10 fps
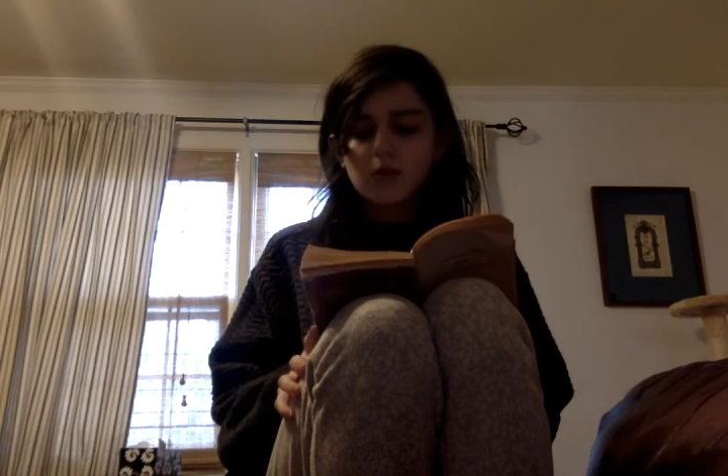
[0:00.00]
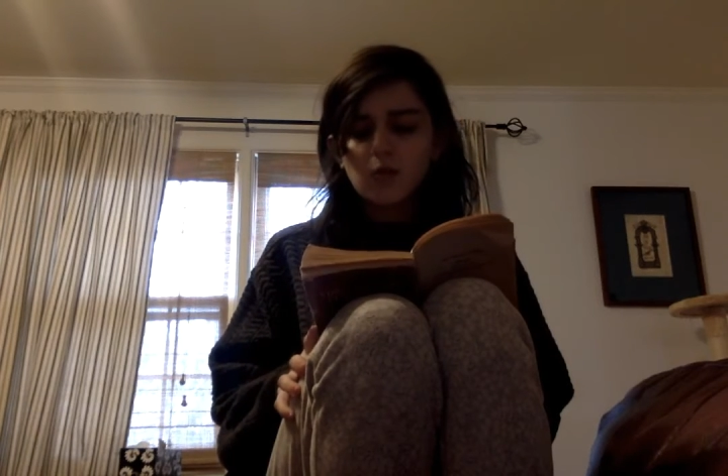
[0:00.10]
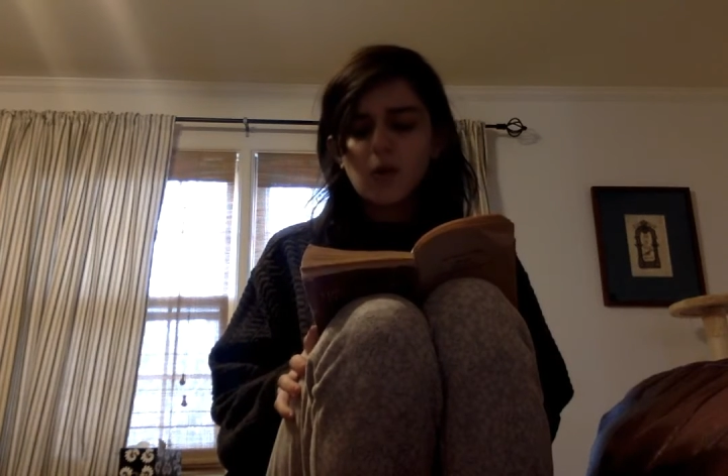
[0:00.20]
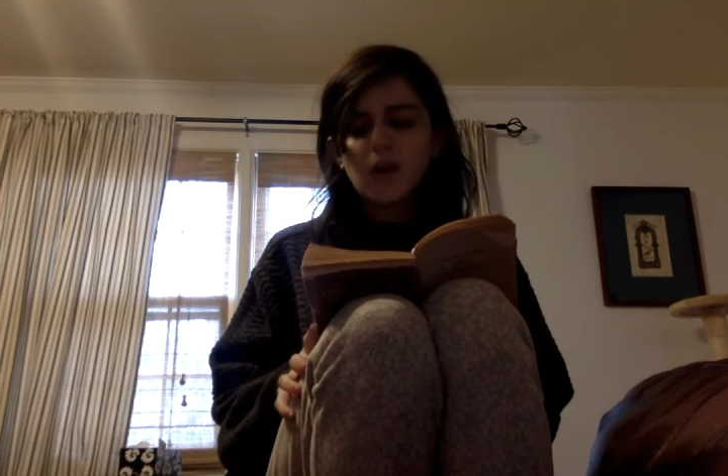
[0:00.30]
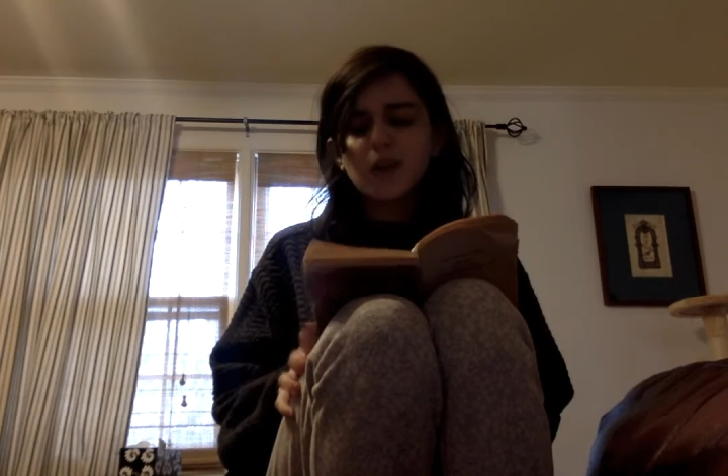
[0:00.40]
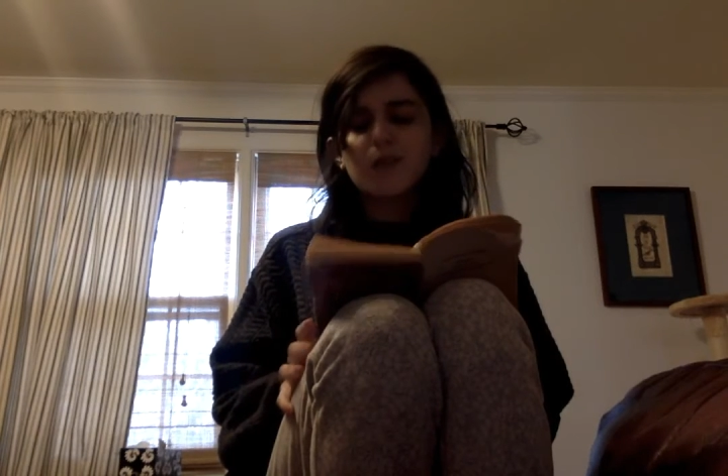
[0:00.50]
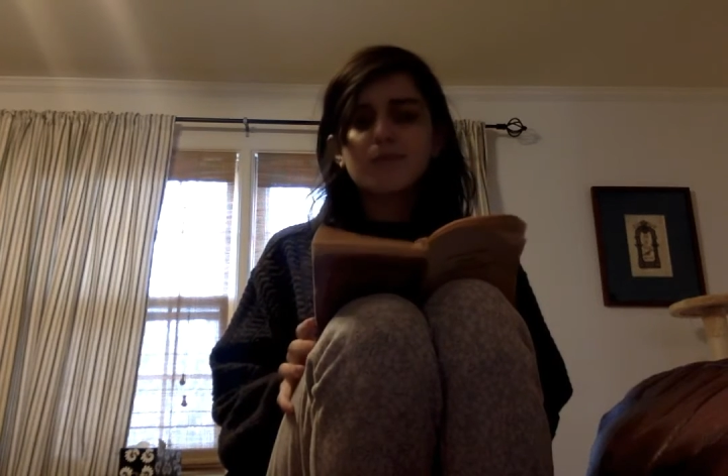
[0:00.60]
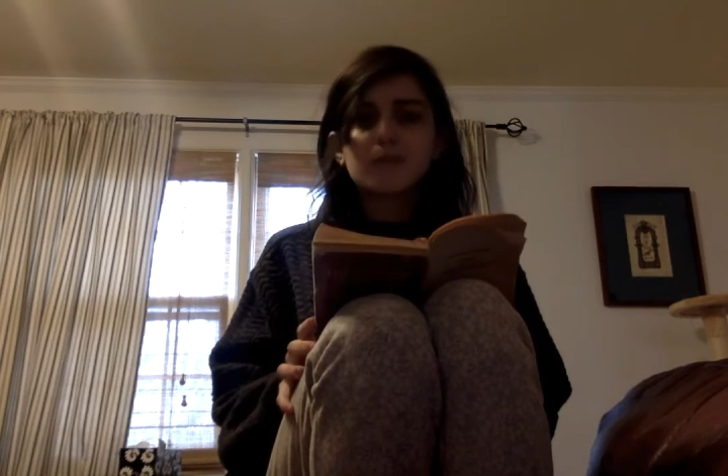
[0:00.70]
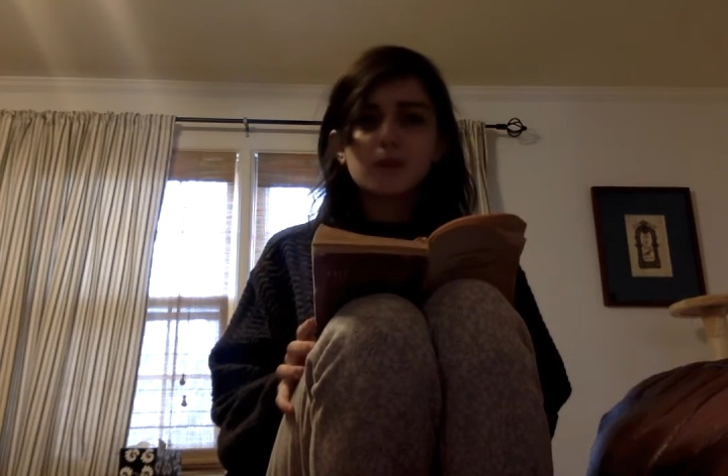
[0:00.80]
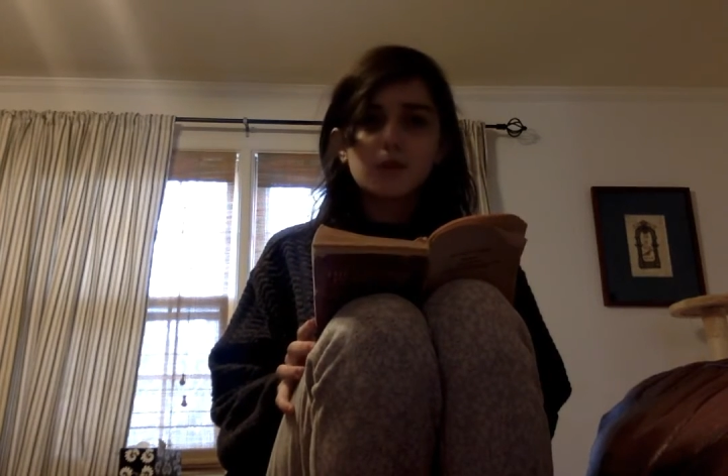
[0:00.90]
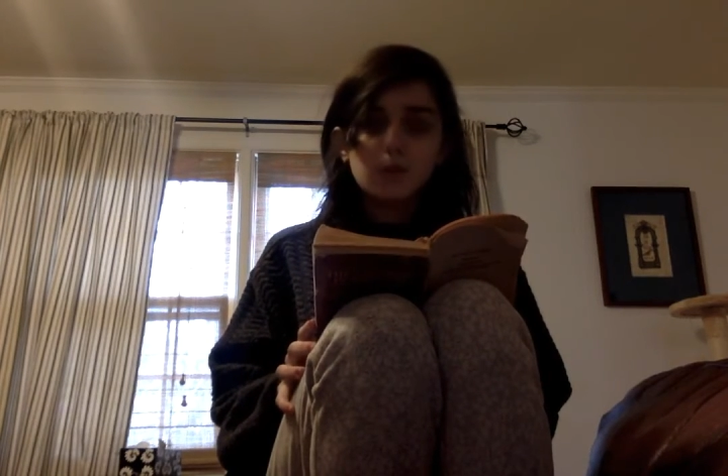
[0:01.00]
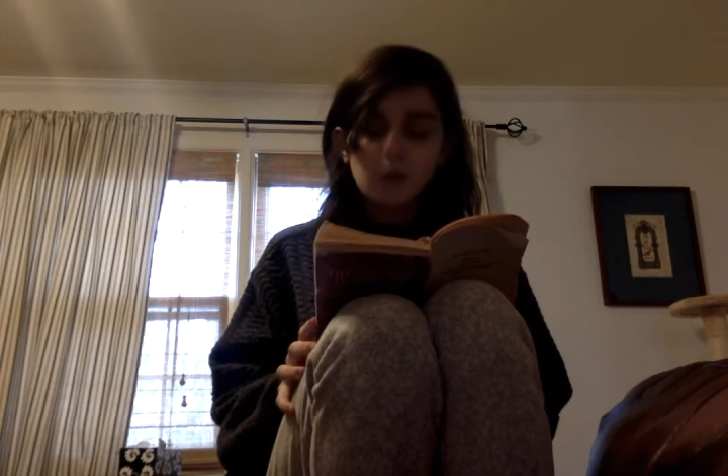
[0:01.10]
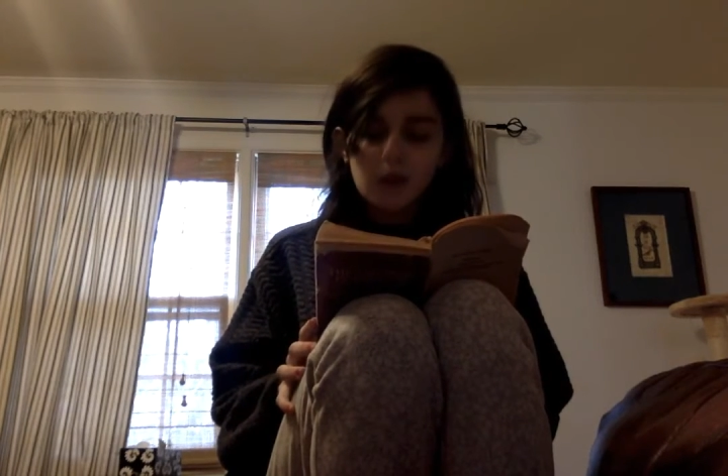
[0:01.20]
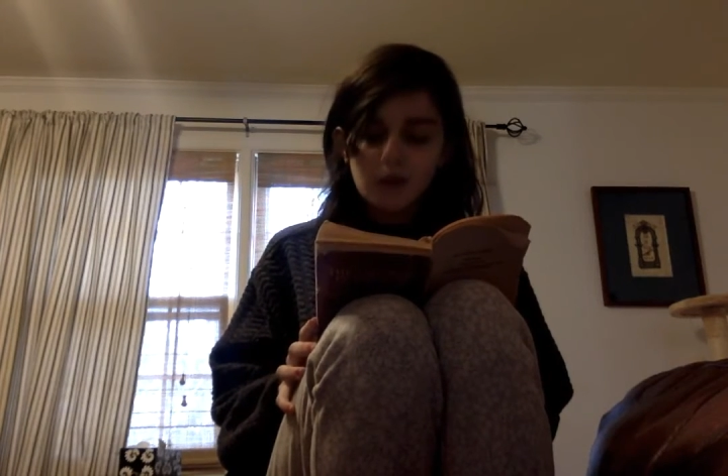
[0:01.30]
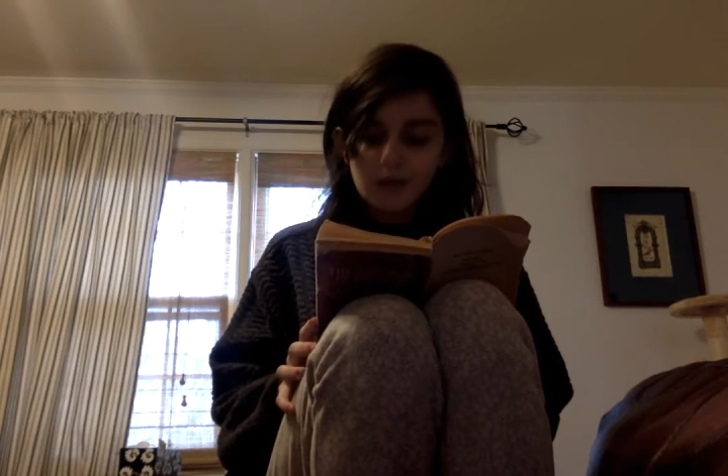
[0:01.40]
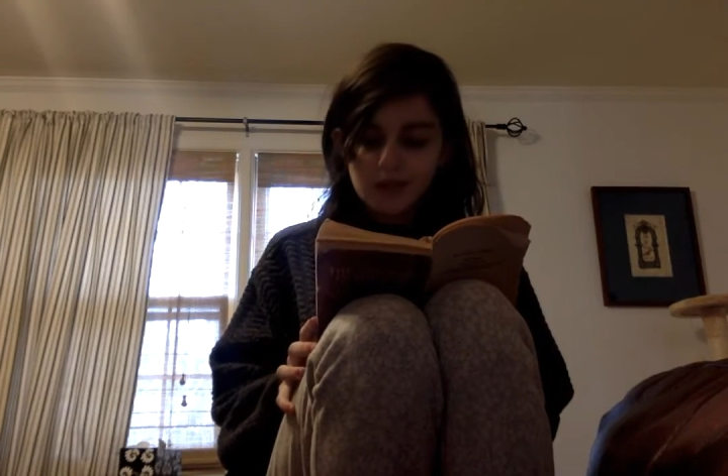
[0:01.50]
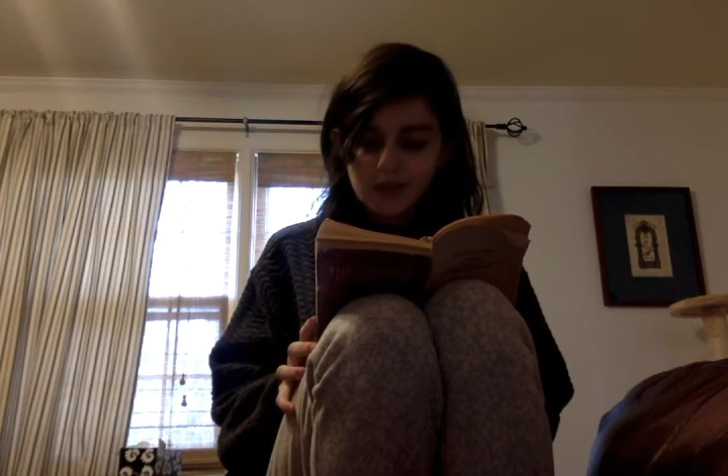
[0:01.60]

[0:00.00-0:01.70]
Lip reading: Why? Oh, well,